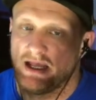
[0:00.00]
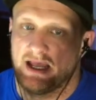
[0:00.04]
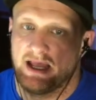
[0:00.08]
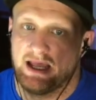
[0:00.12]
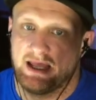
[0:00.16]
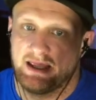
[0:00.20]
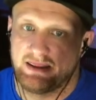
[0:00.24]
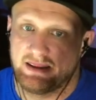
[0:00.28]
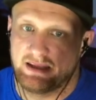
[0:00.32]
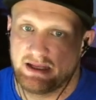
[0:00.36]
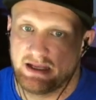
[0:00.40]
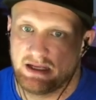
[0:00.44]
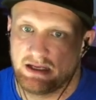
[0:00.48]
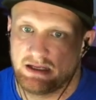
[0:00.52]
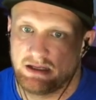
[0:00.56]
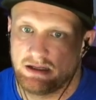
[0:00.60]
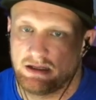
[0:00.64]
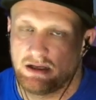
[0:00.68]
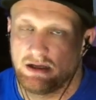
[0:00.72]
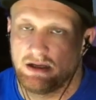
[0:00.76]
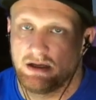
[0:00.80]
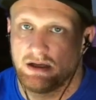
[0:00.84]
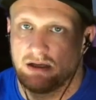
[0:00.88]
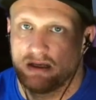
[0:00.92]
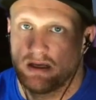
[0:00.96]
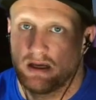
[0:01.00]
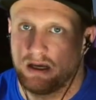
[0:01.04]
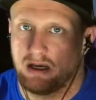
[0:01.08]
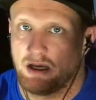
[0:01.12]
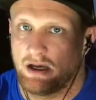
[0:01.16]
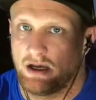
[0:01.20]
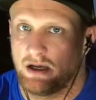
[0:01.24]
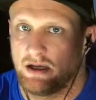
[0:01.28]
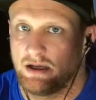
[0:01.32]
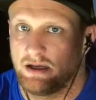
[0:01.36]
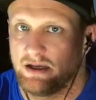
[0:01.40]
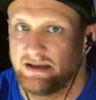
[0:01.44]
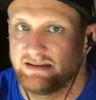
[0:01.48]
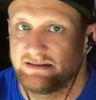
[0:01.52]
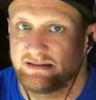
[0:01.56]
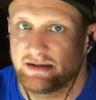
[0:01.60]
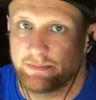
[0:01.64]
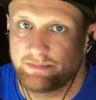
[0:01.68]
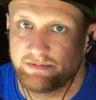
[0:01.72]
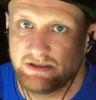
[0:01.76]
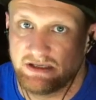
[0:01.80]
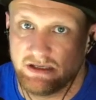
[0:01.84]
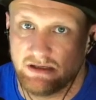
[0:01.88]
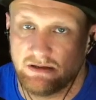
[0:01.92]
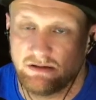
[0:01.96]
and then uh, it's
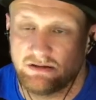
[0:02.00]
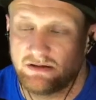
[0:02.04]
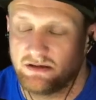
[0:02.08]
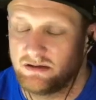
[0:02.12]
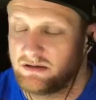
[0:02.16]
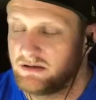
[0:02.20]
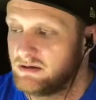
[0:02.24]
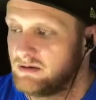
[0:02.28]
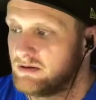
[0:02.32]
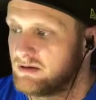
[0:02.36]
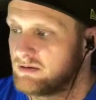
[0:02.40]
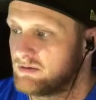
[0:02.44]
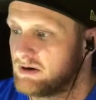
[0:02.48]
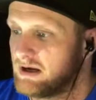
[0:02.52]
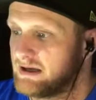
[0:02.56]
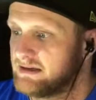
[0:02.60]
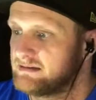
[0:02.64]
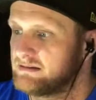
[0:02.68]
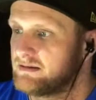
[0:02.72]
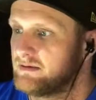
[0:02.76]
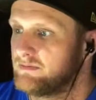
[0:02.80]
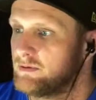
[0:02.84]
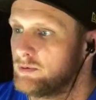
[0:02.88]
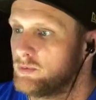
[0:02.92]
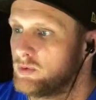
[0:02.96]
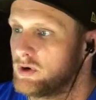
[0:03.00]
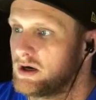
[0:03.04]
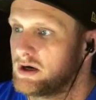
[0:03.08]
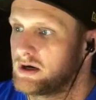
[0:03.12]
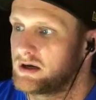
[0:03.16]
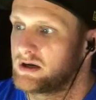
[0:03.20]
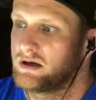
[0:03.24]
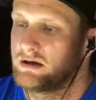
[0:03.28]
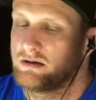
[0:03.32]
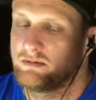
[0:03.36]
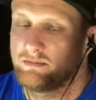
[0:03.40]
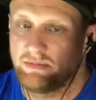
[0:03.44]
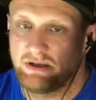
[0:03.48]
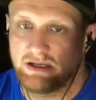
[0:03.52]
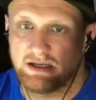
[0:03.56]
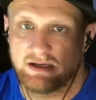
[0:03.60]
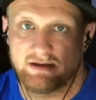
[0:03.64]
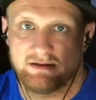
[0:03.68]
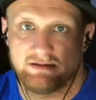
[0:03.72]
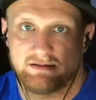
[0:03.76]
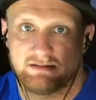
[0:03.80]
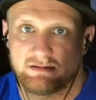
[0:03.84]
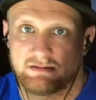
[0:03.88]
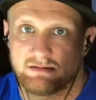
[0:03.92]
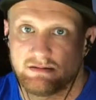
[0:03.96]
up to you to do the rest of the work
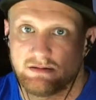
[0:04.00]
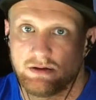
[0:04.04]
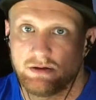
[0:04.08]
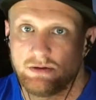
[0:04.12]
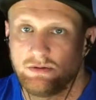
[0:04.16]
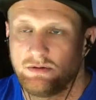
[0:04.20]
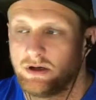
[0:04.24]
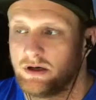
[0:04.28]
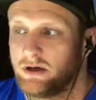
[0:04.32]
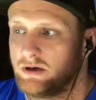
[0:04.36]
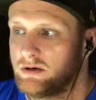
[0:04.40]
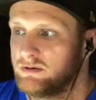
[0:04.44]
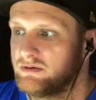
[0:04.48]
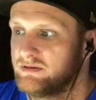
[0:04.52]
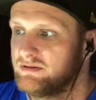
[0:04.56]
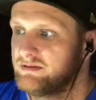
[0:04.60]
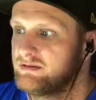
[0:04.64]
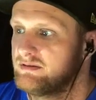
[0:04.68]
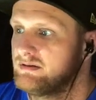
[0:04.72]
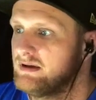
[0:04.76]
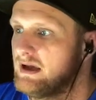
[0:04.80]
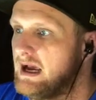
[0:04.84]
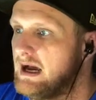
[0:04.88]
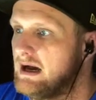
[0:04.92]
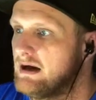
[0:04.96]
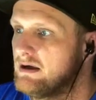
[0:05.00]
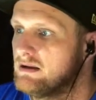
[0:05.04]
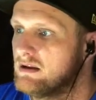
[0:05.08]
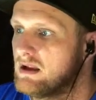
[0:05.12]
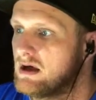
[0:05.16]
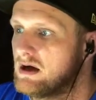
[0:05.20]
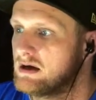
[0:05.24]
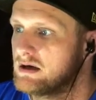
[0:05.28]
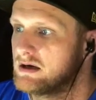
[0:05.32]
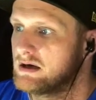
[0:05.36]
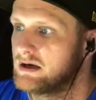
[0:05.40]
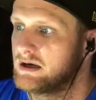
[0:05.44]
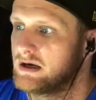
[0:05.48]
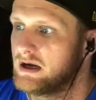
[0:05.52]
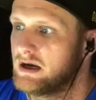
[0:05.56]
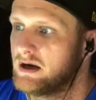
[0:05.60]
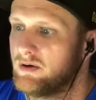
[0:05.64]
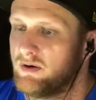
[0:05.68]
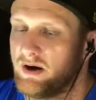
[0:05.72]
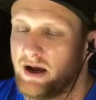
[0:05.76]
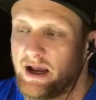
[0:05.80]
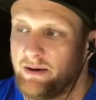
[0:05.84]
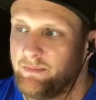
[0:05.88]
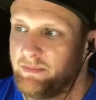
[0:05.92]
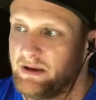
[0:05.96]
because who knows how long
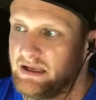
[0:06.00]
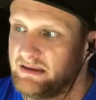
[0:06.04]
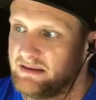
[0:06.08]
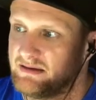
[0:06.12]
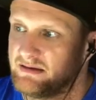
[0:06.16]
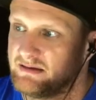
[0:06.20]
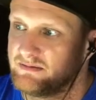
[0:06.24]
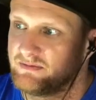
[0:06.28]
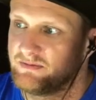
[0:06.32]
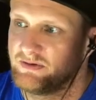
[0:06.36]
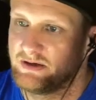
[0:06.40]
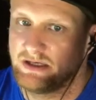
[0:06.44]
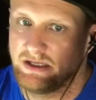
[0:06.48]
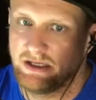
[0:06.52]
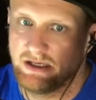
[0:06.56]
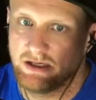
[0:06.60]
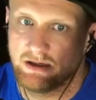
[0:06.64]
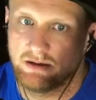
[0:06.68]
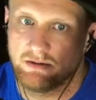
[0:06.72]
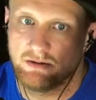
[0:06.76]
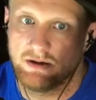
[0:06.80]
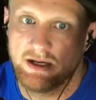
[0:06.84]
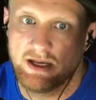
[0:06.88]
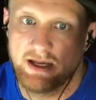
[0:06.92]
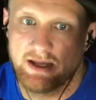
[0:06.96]
ago I made this video.